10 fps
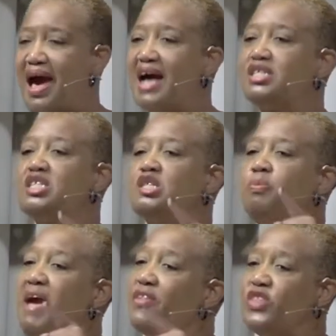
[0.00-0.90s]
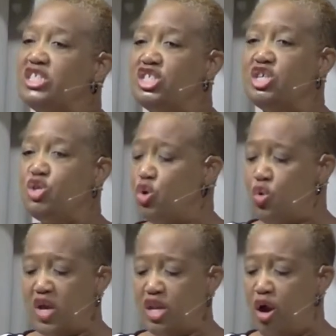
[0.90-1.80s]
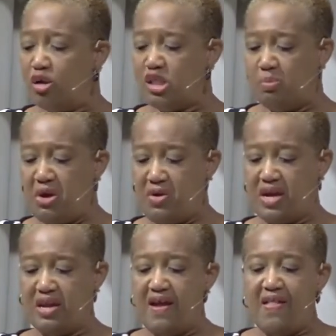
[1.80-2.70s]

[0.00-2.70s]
I suspect that she knew in her spirit